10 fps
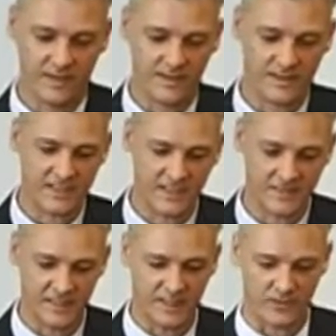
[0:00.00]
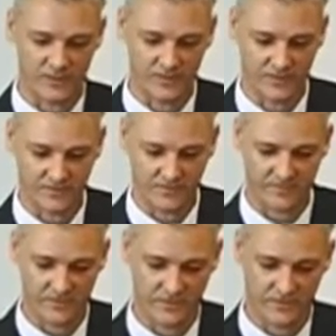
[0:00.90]
The second thing I want to
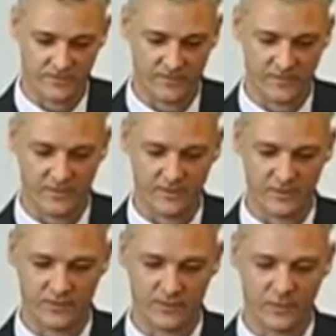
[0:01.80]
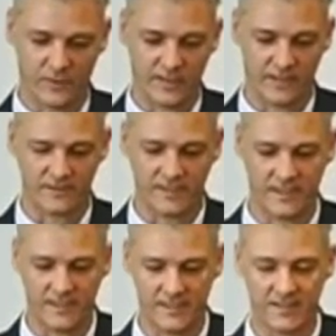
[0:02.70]
talk about
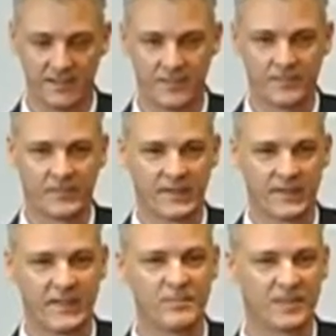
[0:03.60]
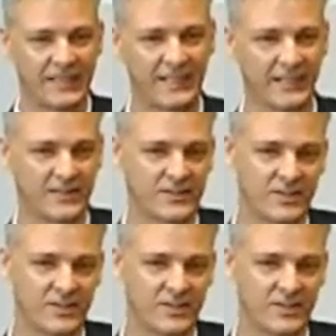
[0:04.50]
is planning.